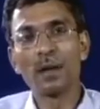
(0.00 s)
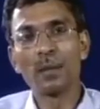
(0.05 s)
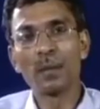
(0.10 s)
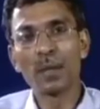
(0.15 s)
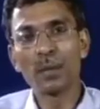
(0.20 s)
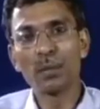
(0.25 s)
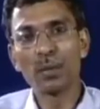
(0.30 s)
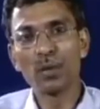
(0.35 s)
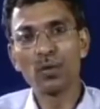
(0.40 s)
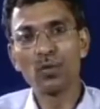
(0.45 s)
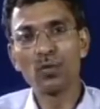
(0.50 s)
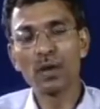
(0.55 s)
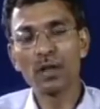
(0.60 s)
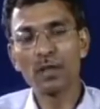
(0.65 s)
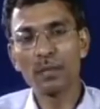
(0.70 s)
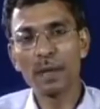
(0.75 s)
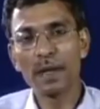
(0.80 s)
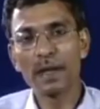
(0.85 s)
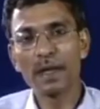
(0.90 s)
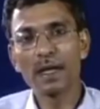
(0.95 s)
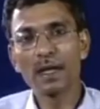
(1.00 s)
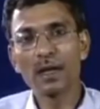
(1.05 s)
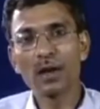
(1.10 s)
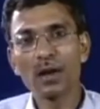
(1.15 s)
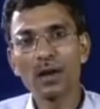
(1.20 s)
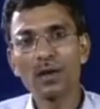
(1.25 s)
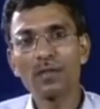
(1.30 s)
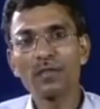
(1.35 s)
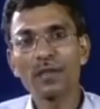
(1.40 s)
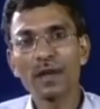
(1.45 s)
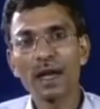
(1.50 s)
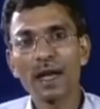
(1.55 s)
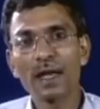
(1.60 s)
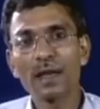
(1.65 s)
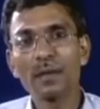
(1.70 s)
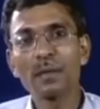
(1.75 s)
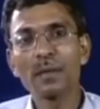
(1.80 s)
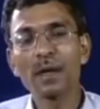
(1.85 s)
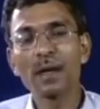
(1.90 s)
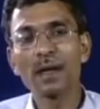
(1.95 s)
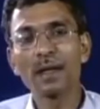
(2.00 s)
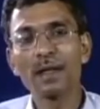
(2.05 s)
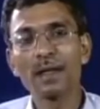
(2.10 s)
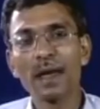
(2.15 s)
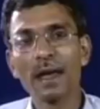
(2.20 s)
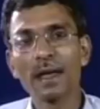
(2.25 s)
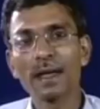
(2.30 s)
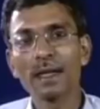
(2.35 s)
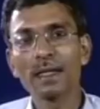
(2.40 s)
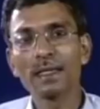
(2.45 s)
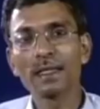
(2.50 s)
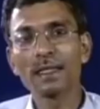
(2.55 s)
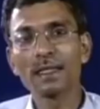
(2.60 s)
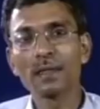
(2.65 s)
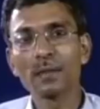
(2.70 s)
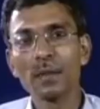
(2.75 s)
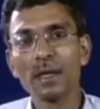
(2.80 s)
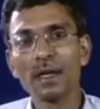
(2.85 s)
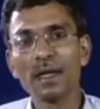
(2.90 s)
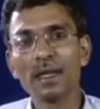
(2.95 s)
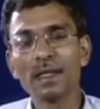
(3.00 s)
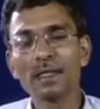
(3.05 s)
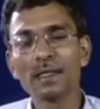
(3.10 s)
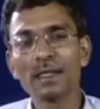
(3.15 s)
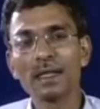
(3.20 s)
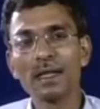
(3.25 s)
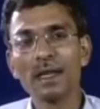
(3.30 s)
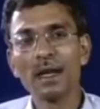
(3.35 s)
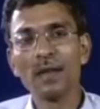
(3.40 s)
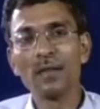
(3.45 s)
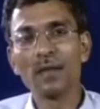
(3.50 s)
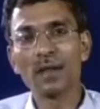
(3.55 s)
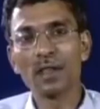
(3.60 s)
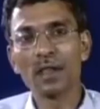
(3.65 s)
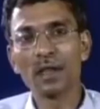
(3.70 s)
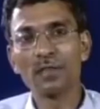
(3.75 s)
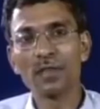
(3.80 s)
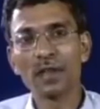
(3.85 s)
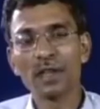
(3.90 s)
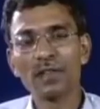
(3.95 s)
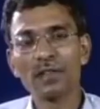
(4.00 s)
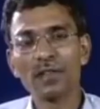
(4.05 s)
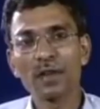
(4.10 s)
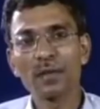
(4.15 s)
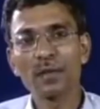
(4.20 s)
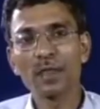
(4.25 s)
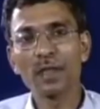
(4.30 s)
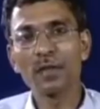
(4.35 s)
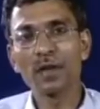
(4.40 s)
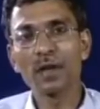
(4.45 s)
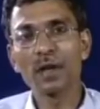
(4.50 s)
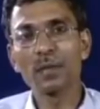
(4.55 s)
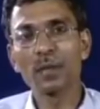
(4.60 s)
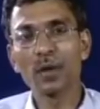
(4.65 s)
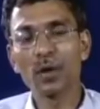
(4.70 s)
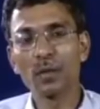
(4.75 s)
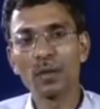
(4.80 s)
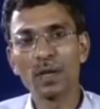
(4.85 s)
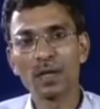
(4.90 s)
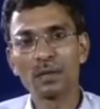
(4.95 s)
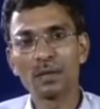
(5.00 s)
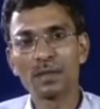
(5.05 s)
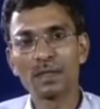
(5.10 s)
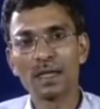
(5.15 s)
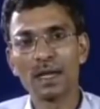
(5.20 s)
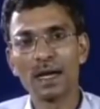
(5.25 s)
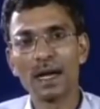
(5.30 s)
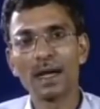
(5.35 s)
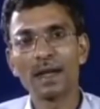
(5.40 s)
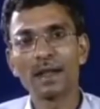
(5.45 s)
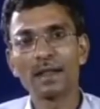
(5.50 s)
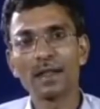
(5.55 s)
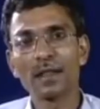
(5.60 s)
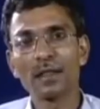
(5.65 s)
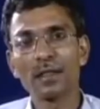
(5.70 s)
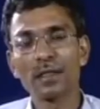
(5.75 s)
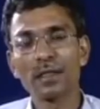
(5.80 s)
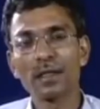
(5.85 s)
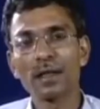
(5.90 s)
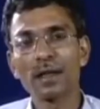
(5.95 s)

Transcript: people who were spending a lot of time in air conditioning buildings were suffering from several problems, and this